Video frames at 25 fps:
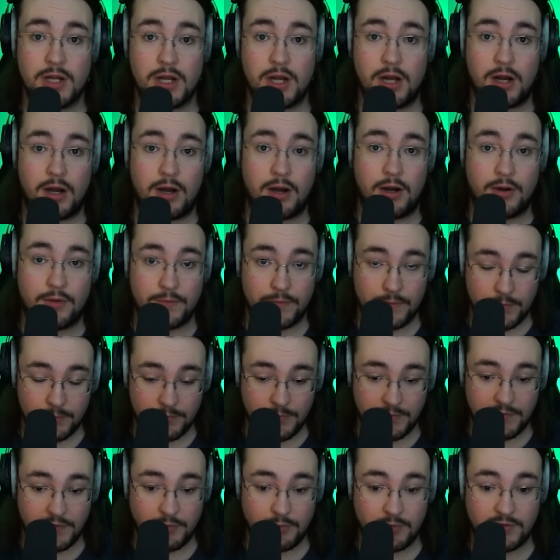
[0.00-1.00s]
on
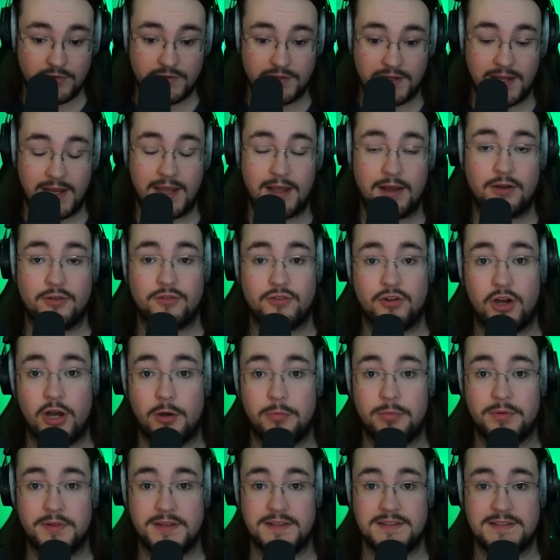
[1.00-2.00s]
them if you want to get on
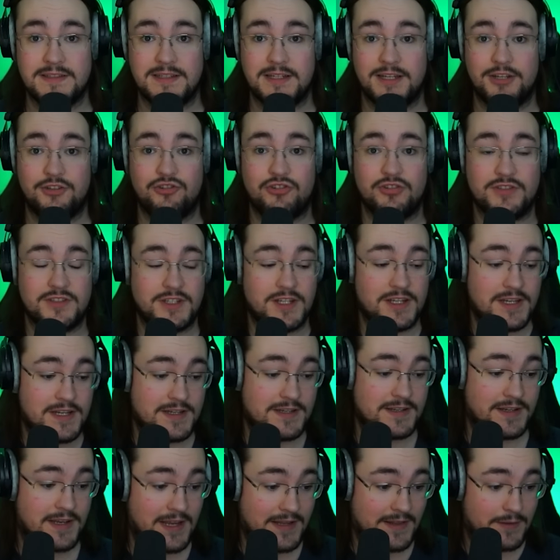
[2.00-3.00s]
top of these glitches. You
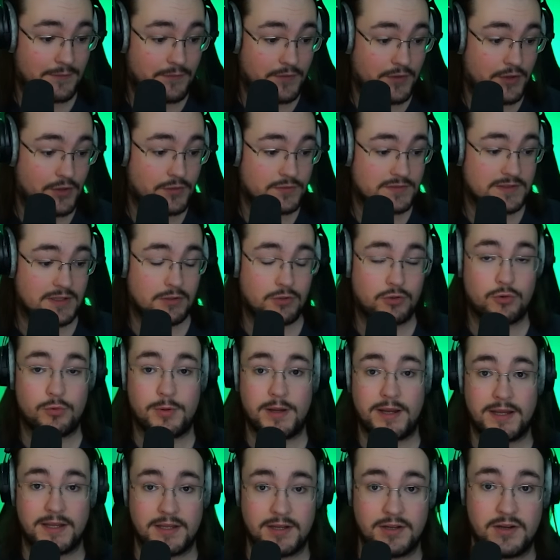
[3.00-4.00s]
need to get the videos out
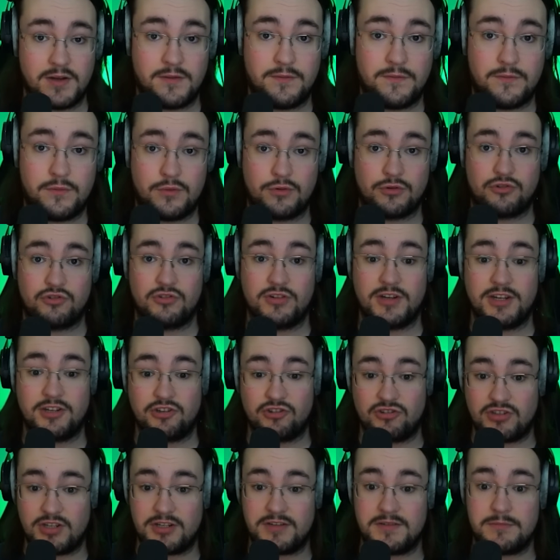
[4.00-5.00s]
quick, and I unfortunately
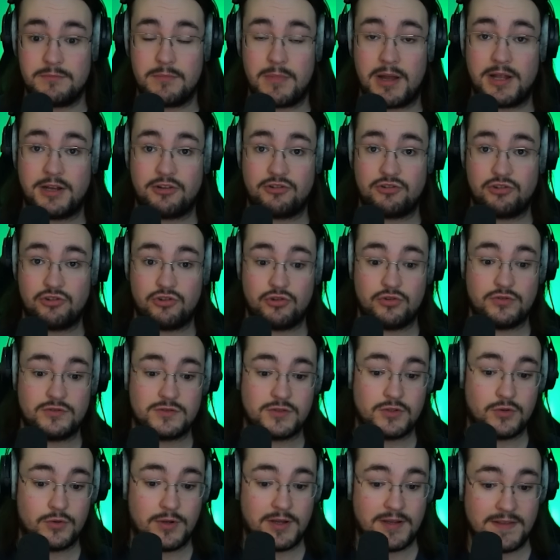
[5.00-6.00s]
just didn't manage to do
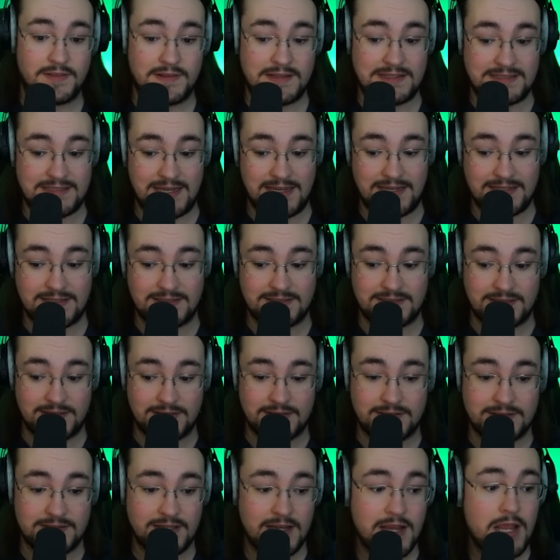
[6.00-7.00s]
so in this
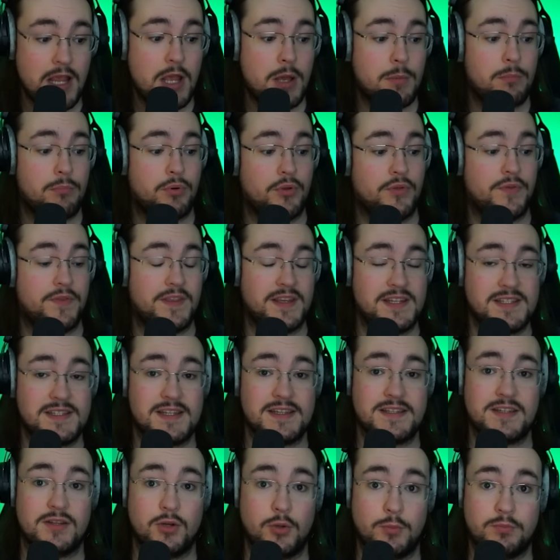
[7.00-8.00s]
instance. But this
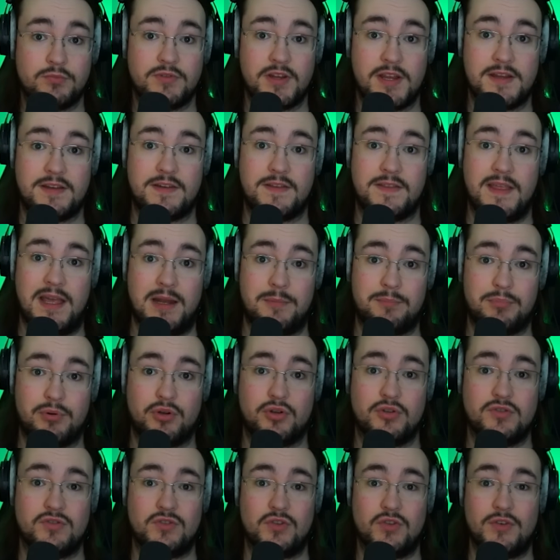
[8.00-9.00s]
is an update to that
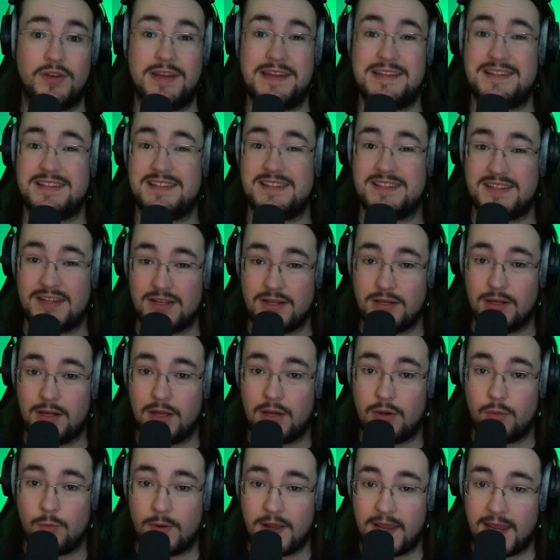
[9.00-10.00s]
because there is still
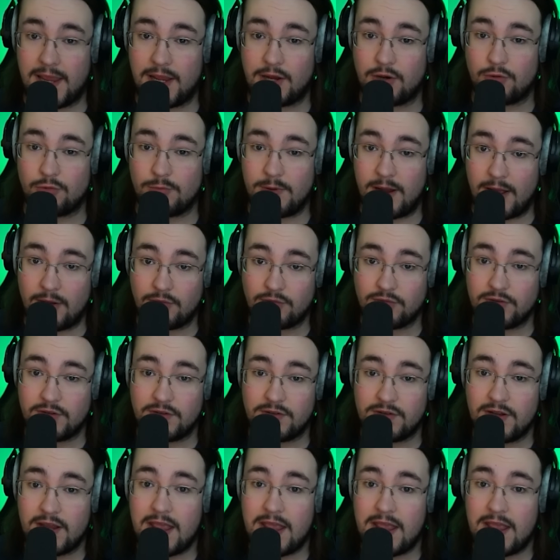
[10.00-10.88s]
a way around it,